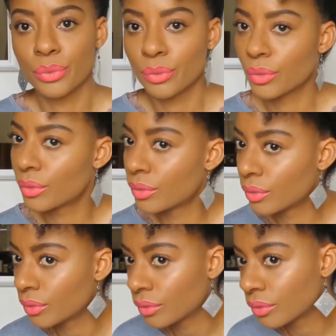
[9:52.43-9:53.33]
you put it
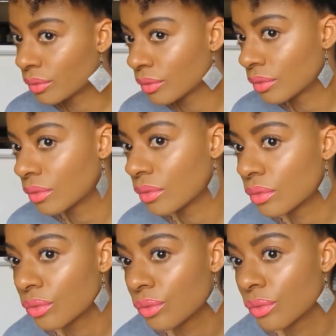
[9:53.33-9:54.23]
on, it was
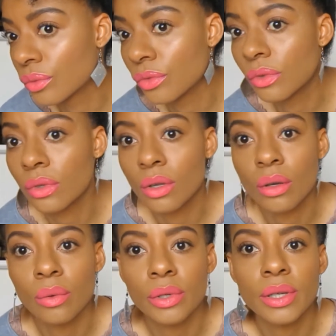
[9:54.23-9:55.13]
beautiful.
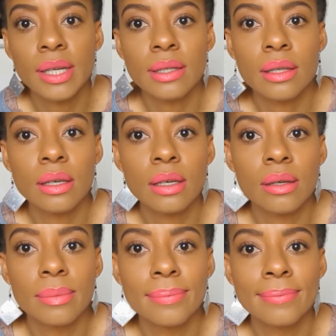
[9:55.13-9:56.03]
What do you guys think?
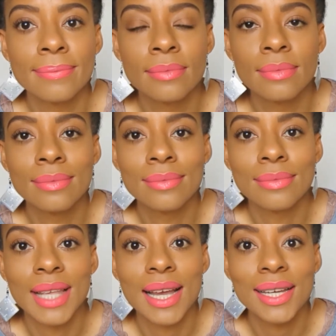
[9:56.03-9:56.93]

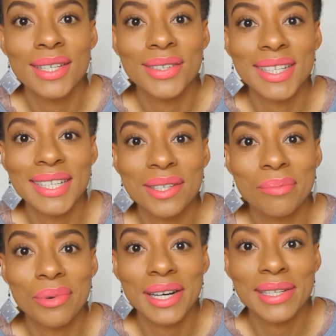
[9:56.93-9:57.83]
I do like a
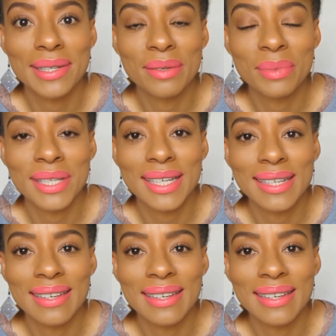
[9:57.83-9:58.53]
bright lipstick.